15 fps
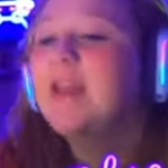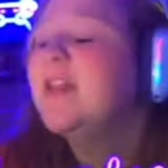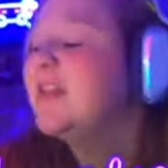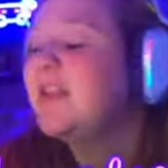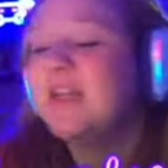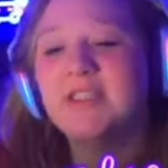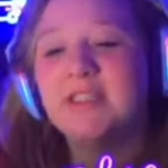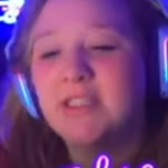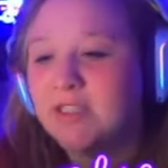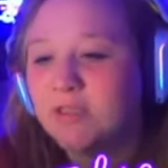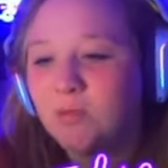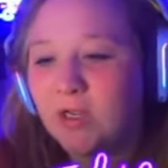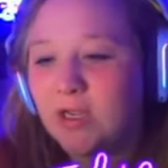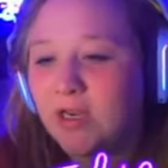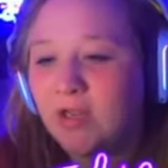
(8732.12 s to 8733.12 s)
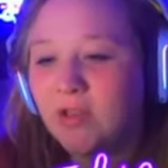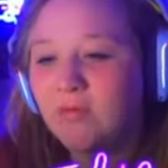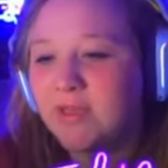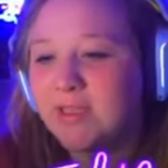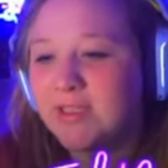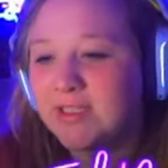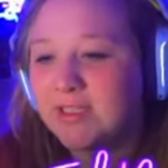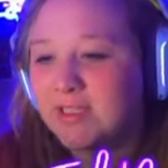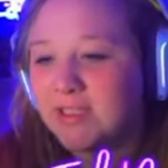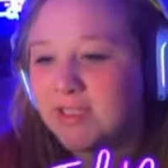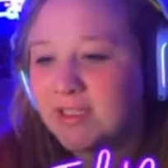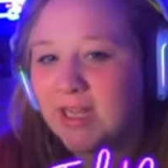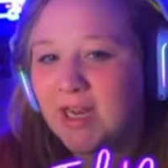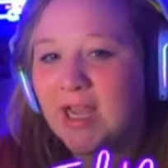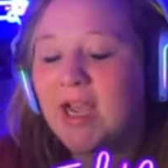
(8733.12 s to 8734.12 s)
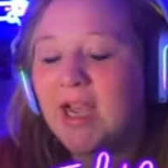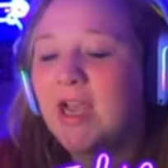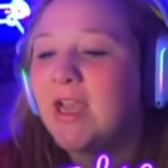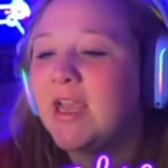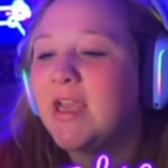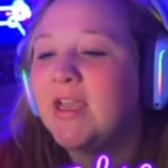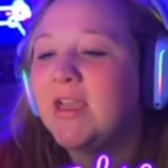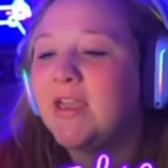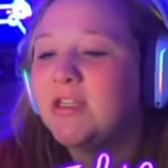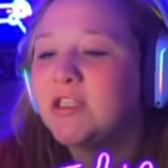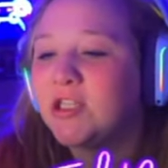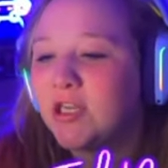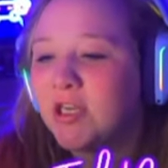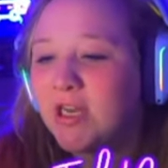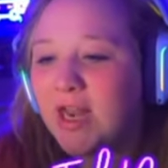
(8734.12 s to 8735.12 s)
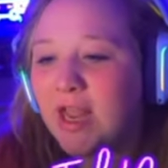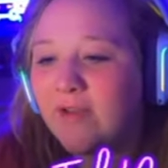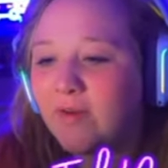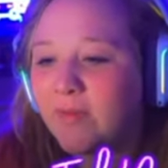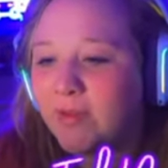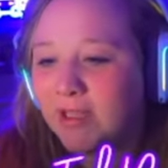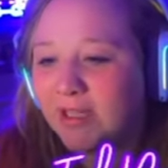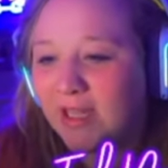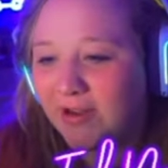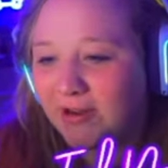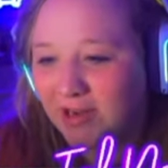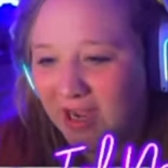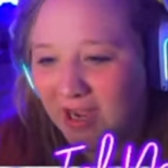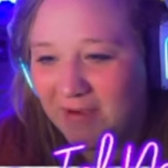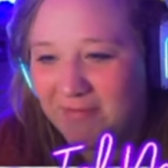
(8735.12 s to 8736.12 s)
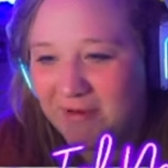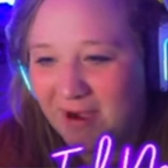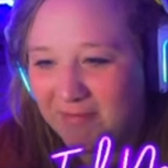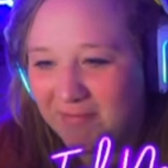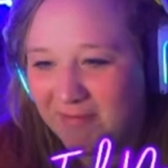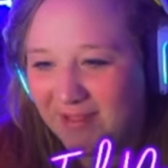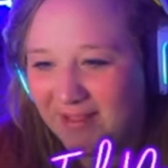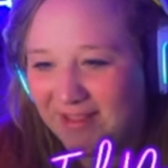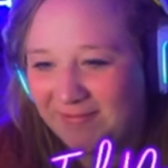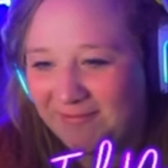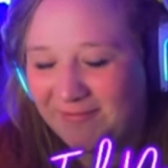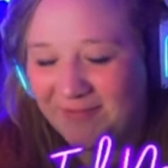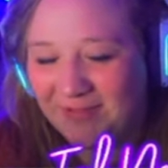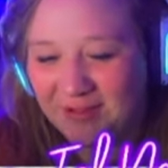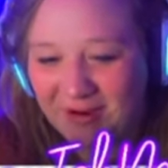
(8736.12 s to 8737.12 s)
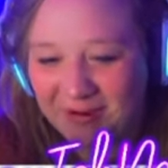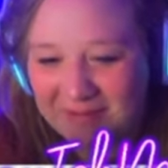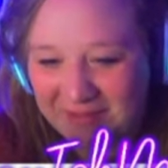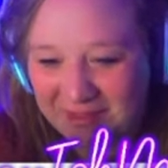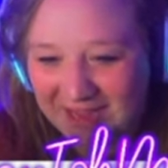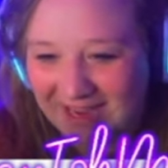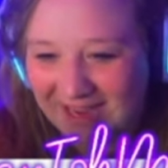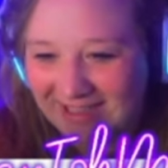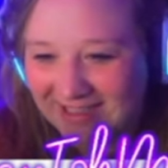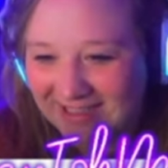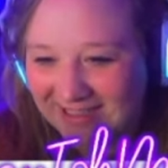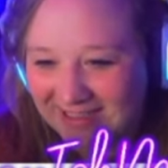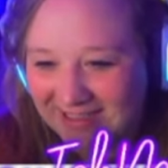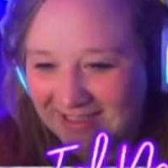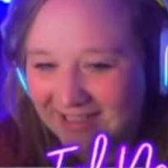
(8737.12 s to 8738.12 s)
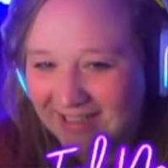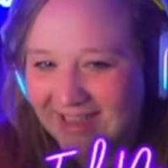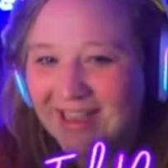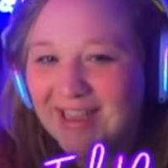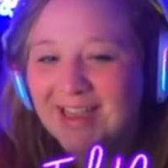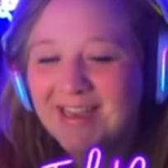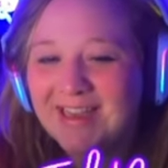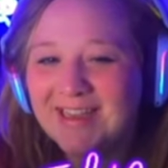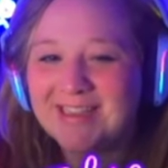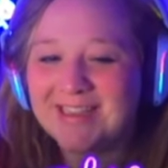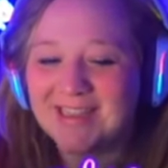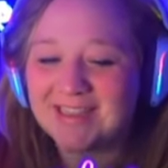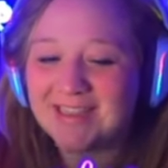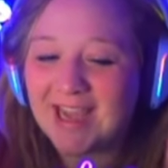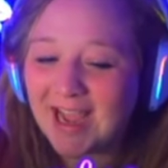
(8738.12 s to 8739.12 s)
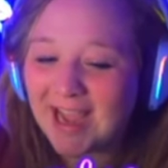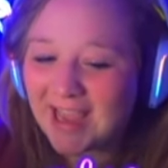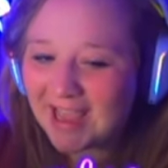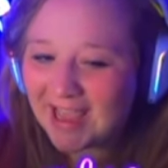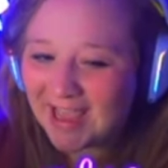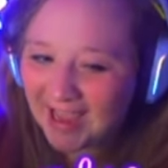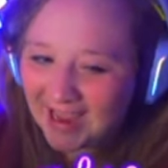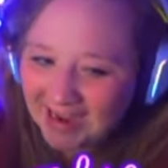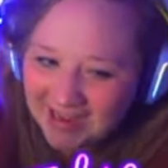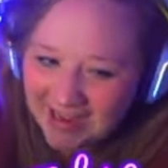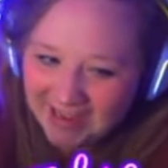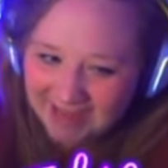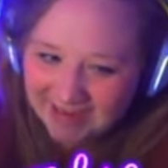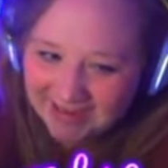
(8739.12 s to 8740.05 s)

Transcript: This is one of the reasons that I should never be allowed to come up with the floor plans. It's cuz I hate it.